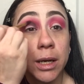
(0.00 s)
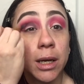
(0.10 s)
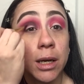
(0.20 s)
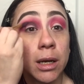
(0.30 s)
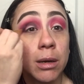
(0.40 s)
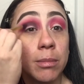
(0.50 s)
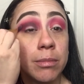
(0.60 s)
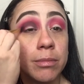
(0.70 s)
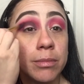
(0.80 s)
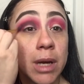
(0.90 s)

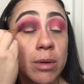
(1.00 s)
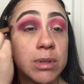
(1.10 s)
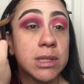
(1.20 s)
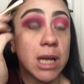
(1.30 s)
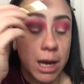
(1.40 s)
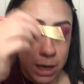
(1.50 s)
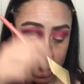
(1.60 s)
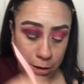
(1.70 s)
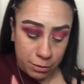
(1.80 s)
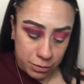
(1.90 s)
I was
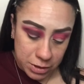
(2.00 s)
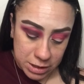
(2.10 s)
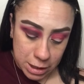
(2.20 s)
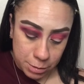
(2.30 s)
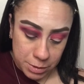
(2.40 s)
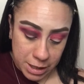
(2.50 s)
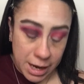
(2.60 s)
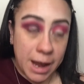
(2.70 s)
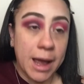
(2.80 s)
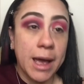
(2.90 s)
tired of the setup that I
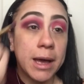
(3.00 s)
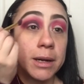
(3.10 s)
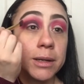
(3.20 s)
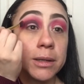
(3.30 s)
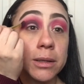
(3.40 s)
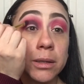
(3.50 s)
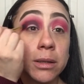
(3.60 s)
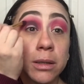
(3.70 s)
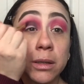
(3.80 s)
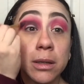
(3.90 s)
had.
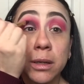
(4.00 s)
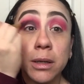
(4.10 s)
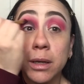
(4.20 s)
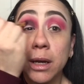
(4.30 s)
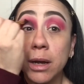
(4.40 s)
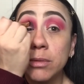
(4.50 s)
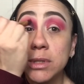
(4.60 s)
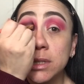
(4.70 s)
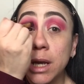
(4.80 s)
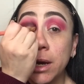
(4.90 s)
I
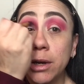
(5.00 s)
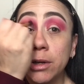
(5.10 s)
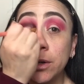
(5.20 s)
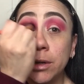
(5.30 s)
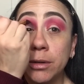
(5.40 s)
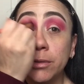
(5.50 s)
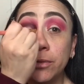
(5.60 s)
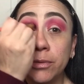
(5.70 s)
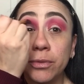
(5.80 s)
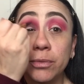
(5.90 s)
was tired of
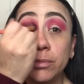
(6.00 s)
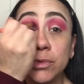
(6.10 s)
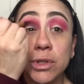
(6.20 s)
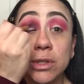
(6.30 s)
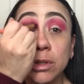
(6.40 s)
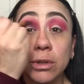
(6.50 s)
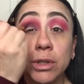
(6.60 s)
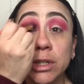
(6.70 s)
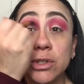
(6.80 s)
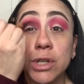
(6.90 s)
just the
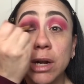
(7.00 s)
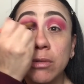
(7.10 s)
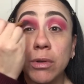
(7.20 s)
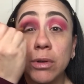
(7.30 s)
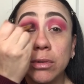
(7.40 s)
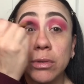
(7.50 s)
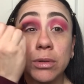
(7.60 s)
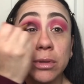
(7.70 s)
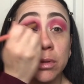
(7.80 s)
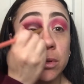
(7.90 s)
look in general,
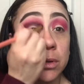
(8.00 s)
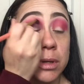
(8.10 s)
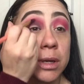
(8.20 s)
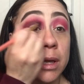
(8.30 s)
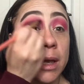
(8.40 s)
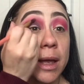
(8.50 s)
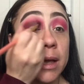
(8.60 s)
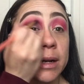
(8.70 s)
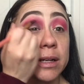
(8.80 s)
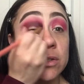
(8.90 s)

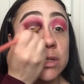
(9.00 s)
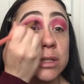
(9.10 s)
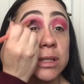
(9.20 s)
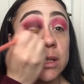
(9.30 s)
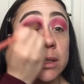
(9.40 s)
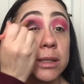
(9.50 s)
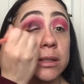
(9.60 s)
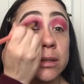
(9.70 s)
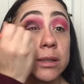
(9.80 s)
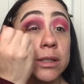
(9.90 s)
and I just
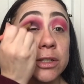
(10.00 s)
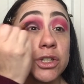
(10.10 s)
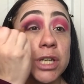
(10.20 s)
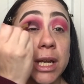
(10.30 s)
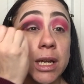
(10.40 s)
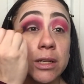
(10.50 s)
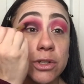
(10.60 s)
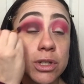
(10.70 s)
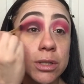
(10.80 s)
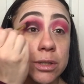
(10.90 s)
needed a
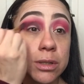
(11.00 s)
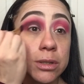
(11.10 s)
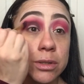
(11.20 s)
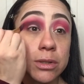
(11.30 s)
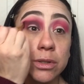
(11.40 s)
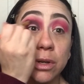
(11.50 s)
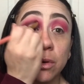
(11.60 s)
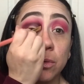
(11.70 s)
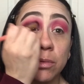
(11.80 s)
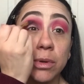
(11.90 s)
change.
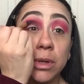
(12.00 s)
So